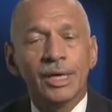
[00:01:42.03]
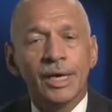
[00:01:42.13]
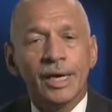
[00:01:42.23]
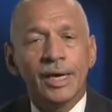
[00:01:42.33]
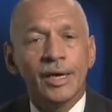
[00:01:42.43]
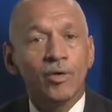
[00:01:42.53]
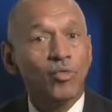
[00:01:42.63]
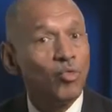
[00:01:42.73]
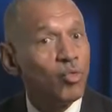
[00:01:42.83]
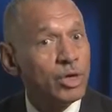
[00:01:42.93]

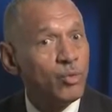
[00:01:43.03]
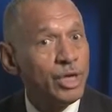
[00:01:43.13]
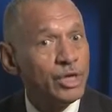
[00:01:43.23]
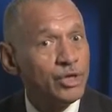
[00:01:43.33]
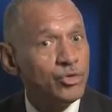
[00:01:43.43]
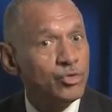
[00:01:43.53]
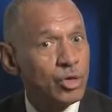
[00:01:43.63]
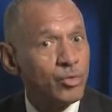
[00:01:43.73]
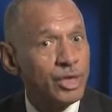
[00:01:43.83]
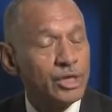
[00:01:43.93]
What are we going to do?
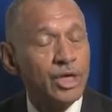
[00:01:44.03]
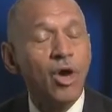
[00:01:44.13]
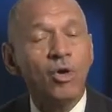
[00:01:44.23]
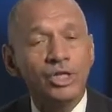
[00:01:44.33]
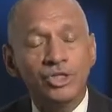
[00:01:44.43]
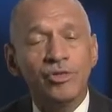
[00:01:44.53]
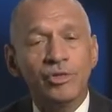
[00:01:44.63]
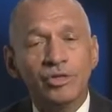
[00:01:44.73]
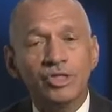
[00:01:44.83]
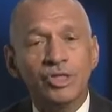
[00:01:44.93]
Are we going to call each
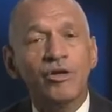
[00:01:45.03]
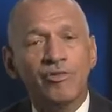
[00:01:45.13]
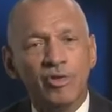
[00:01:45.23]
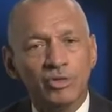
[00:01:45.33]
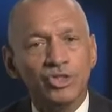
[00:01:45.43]
other on the cell phone?